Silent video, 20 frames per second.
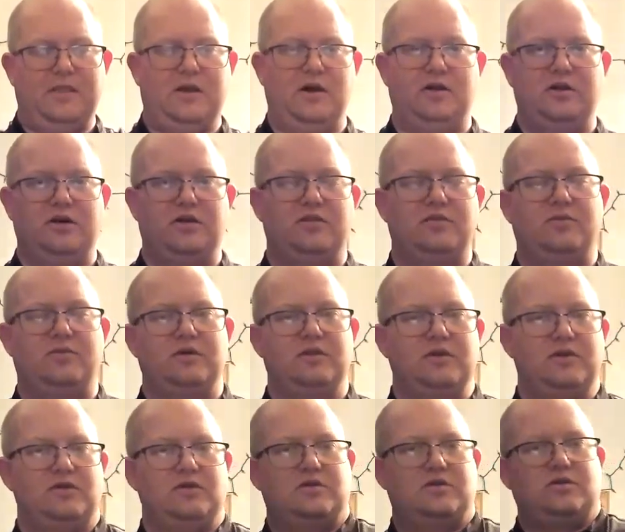Another one
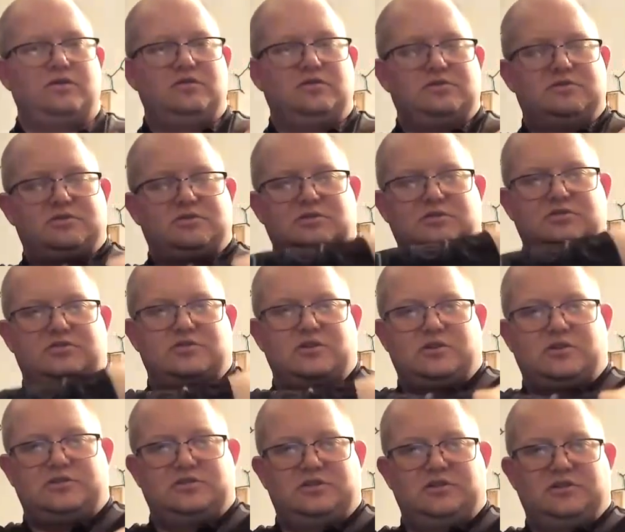that you can use to
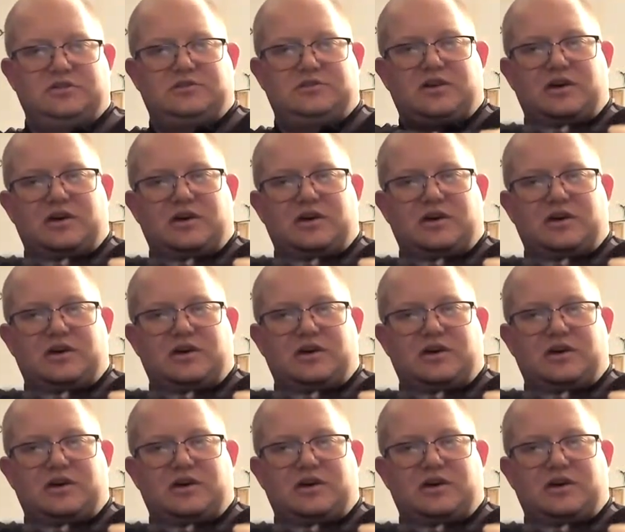stretch this